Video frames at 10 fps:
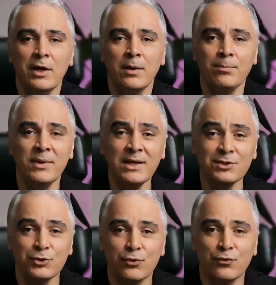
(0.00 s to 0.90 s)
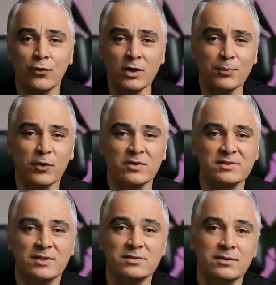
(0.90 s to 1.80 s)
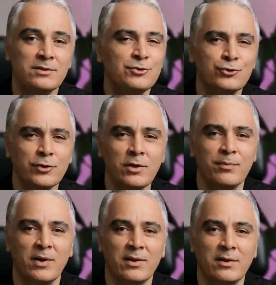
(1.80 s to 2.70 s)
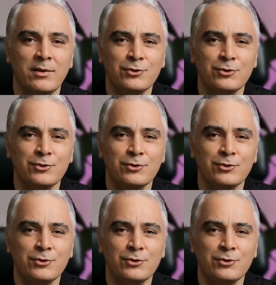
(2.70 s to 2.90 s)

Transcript: Make your work process enjoyable.